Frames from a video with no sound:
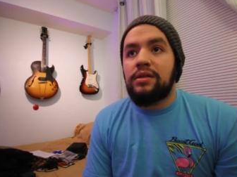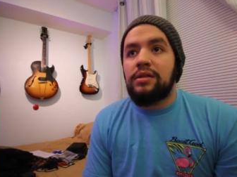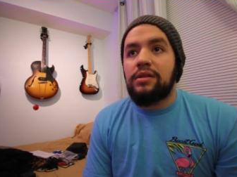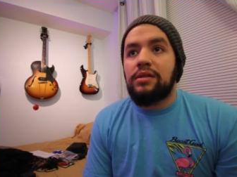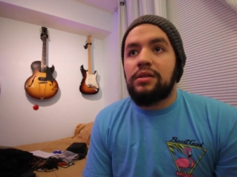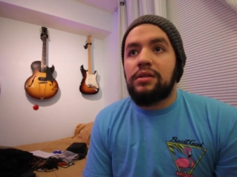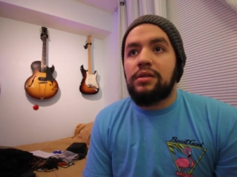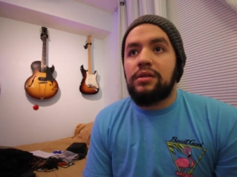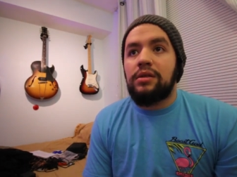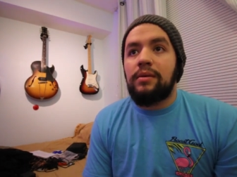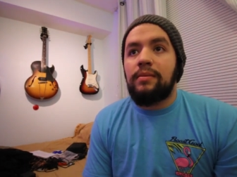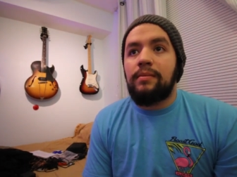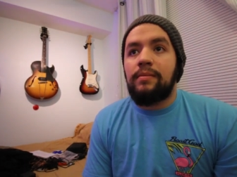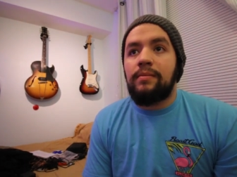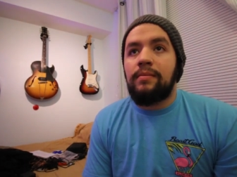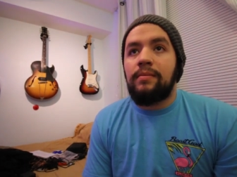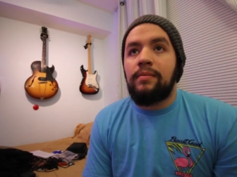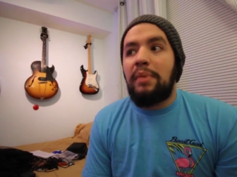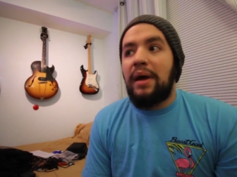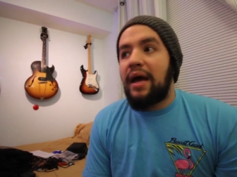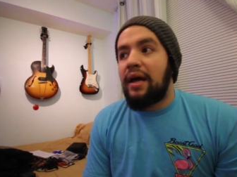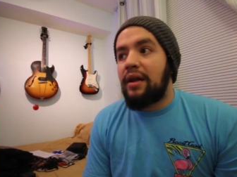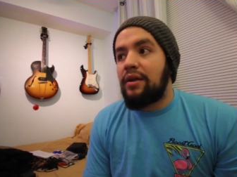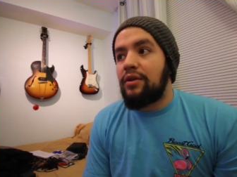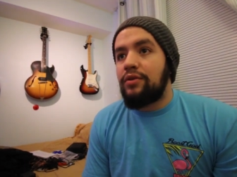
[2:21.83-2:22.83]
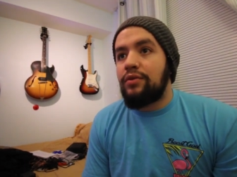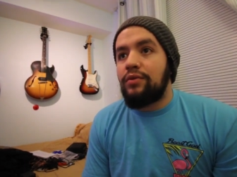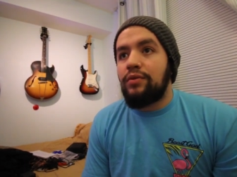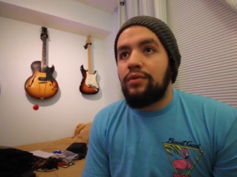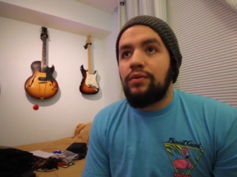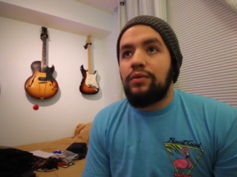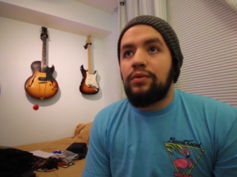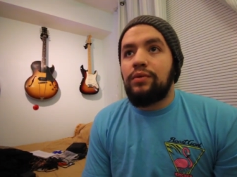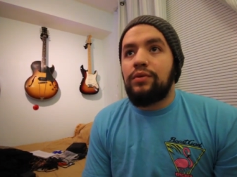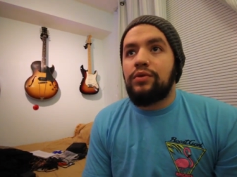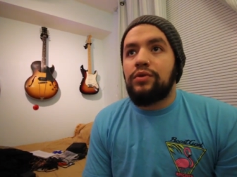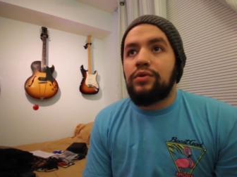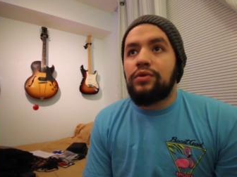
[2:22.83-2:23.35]
some bad
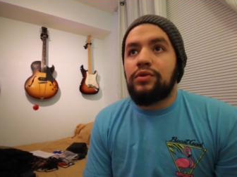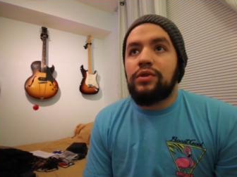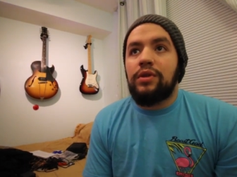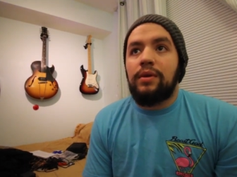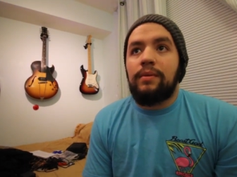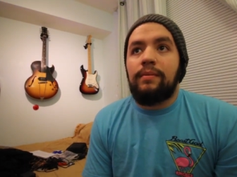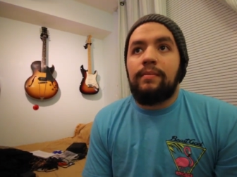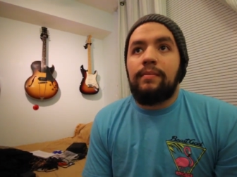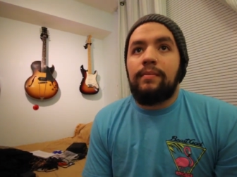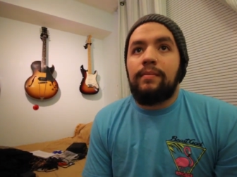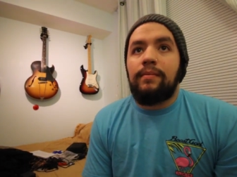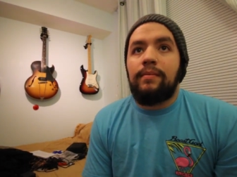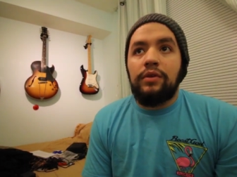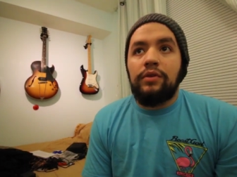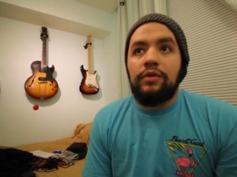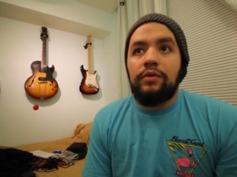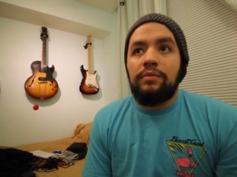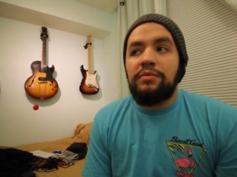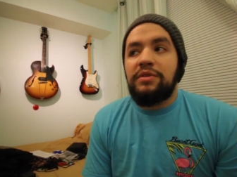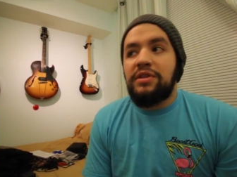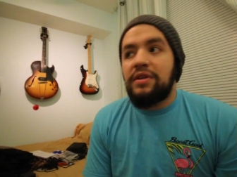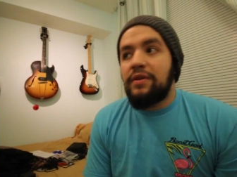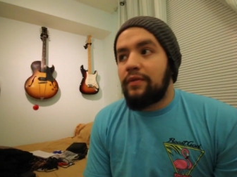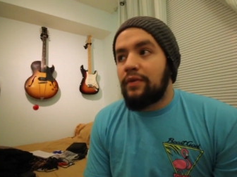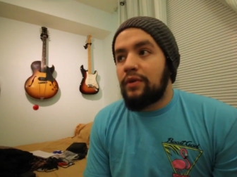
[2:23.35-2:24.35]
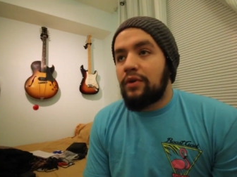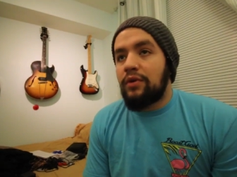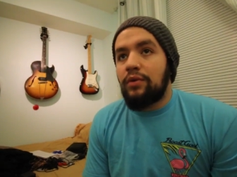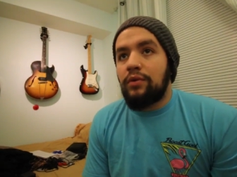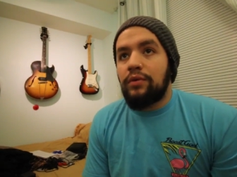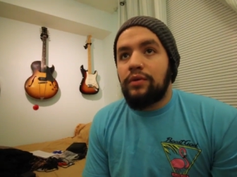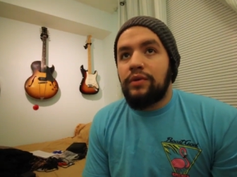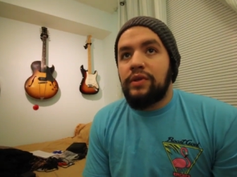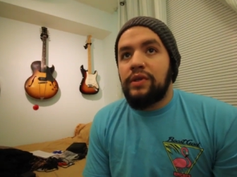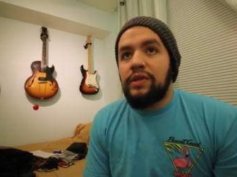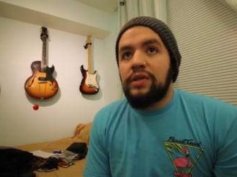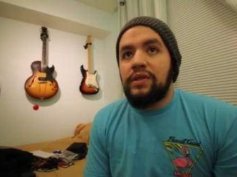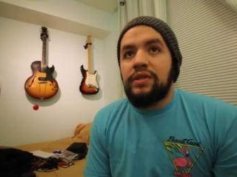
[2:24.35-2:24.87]
news, or some some
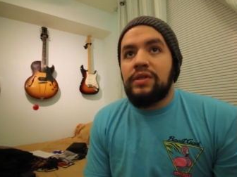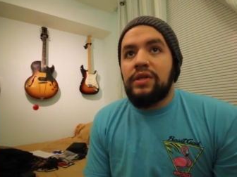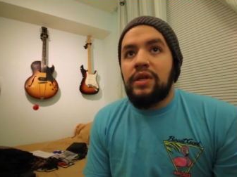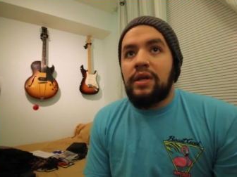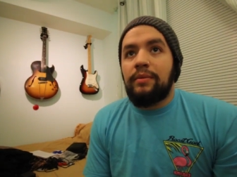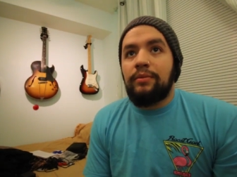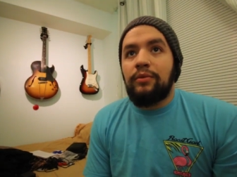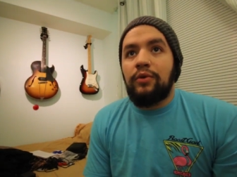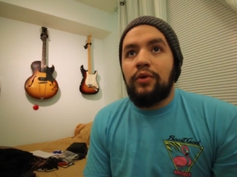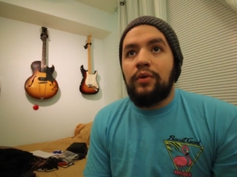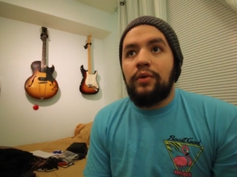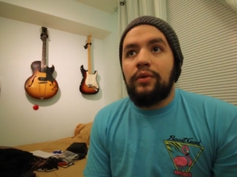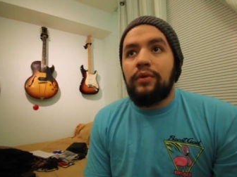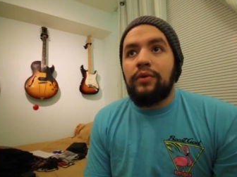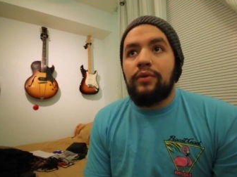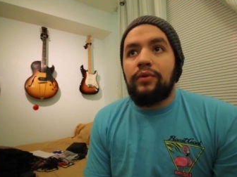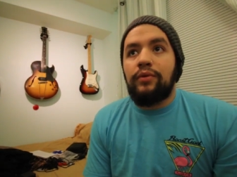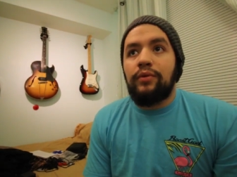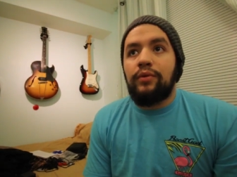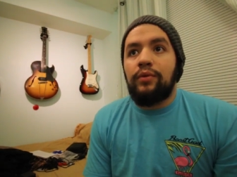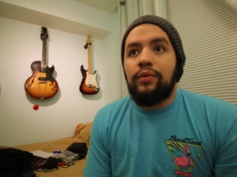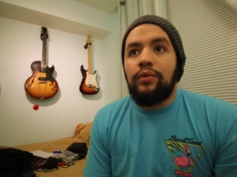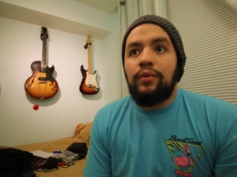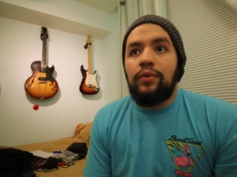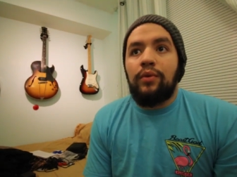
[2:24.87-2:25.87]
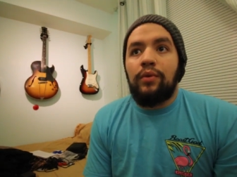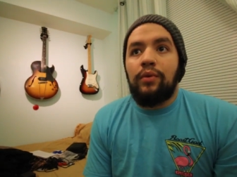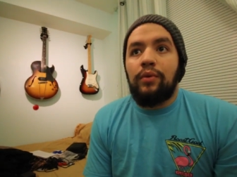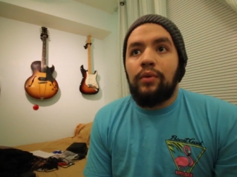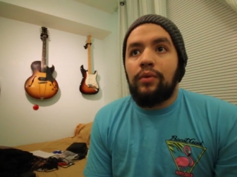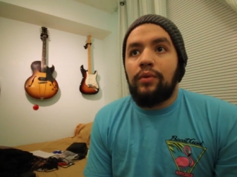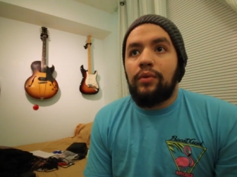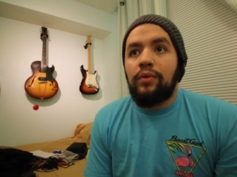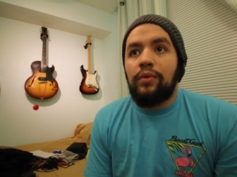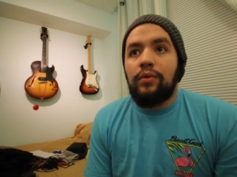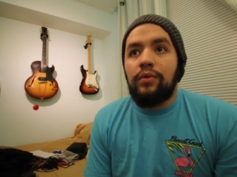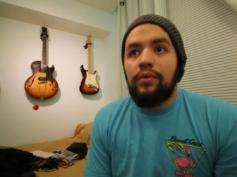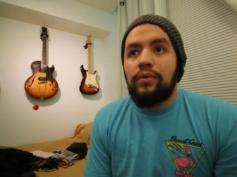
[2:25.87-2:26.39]
difficulties that I'm going through, or,
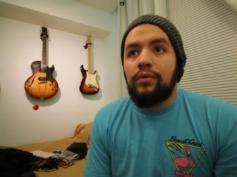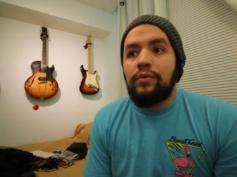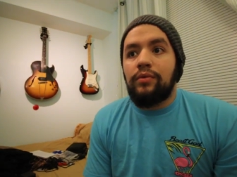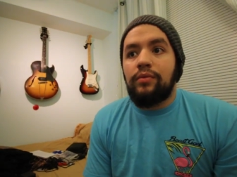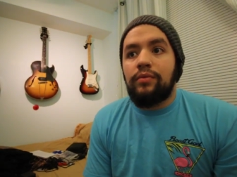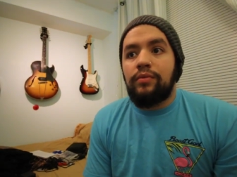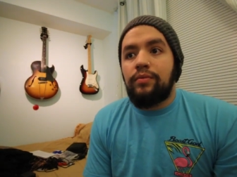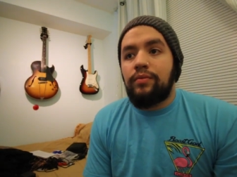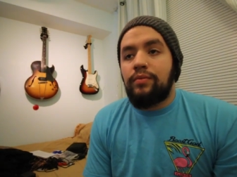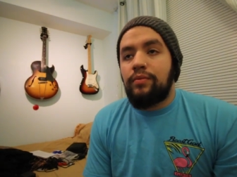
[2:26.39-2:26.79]
or